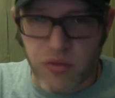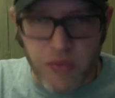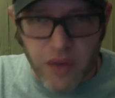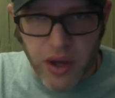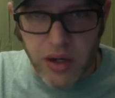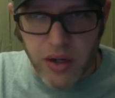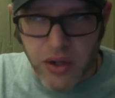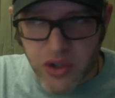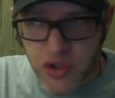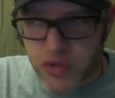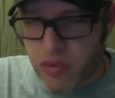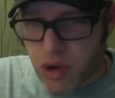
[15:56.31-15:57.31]
find a
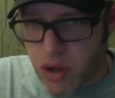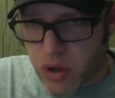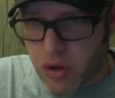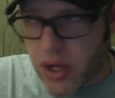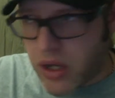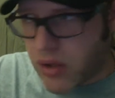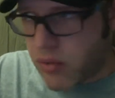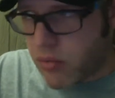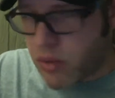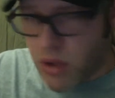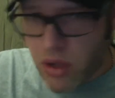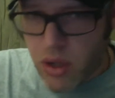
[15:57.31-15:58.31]
smaller item